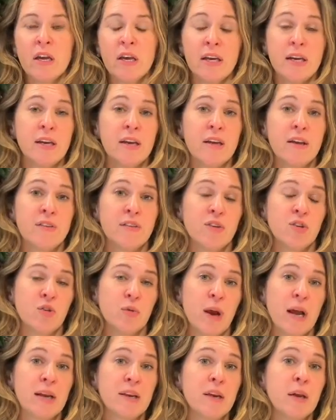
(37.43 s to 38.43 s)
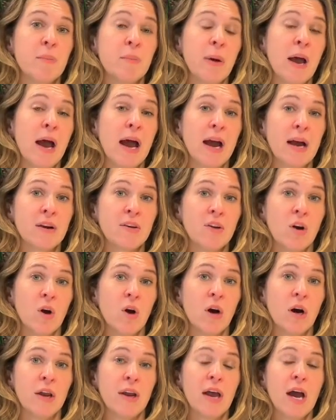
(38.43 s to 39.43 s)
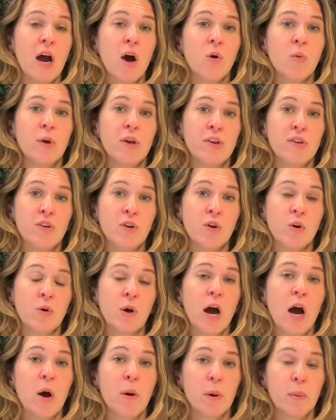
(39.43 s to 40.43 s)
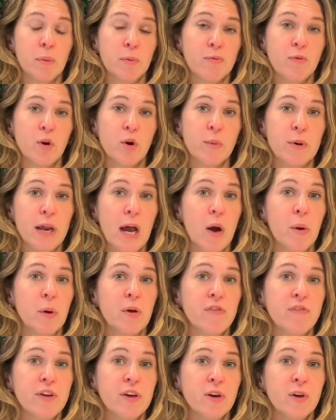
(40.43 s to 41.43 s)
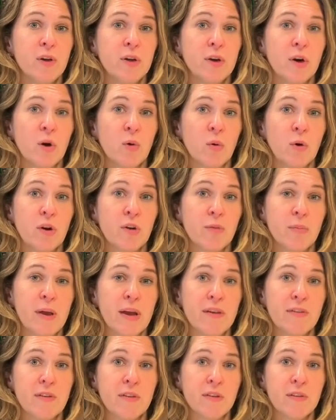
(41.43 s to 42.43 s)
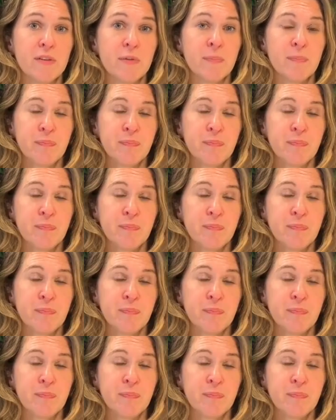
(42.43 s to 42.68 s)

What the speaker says: And it has a direct impact on how we do, how we perform, and how we feel in our workspaces.